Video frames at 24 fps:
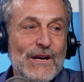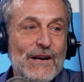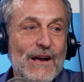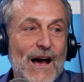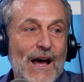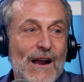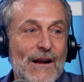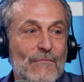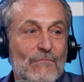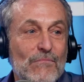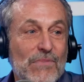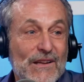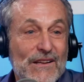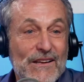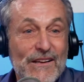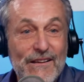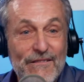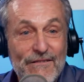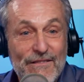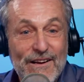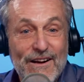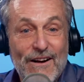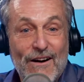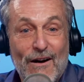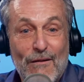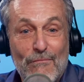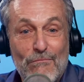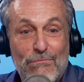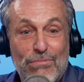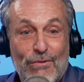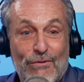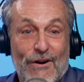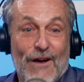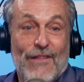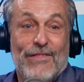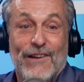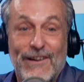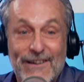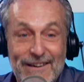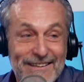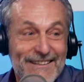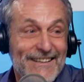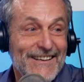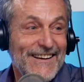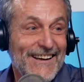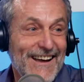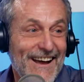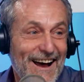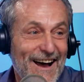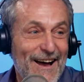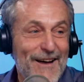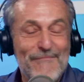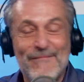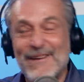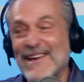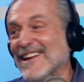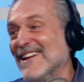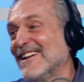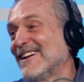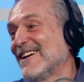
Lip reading: got to believe in our brother? I mean,